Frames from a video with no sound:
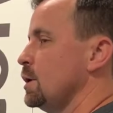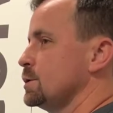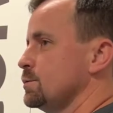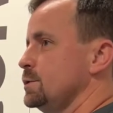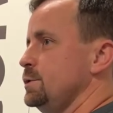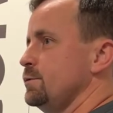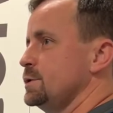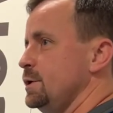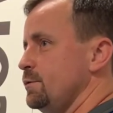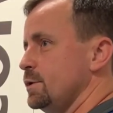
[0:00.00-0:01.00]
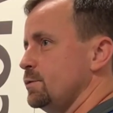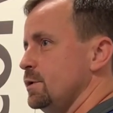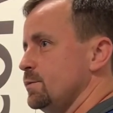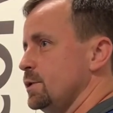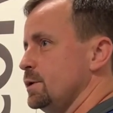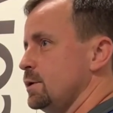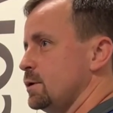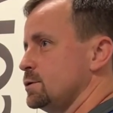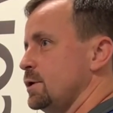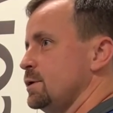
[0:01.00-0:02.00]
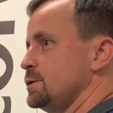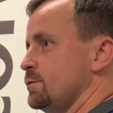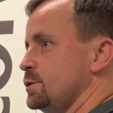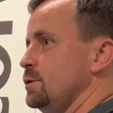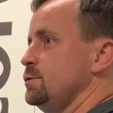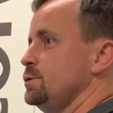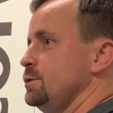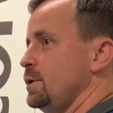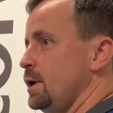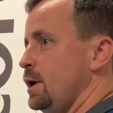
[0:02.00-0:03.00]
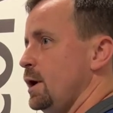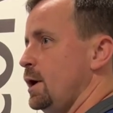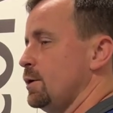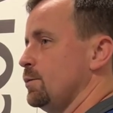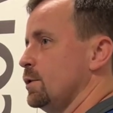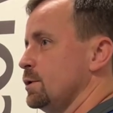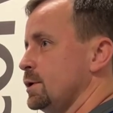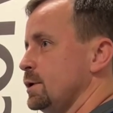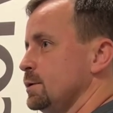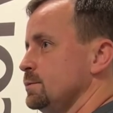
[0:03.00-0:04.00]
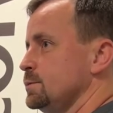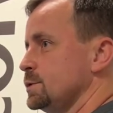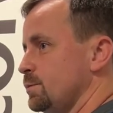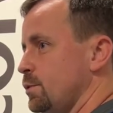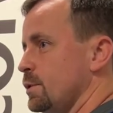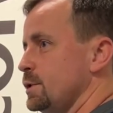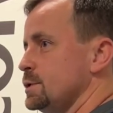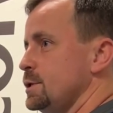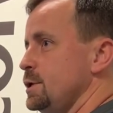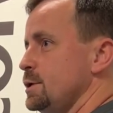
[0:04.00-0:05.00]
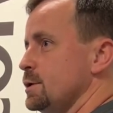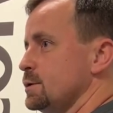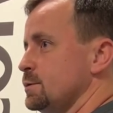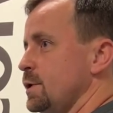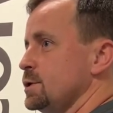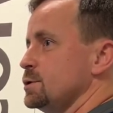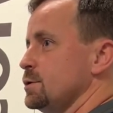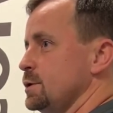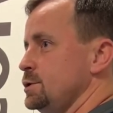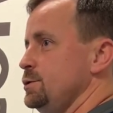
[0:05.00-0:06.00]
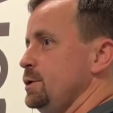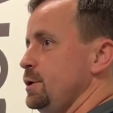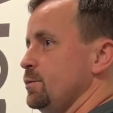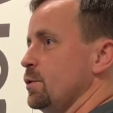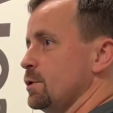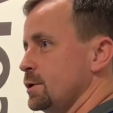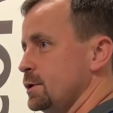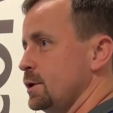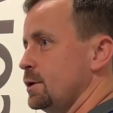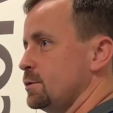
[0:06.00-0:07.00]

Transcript: So once you receive the equipment and our trainers have showed you how to work it, support is here to make sure that you keep working at all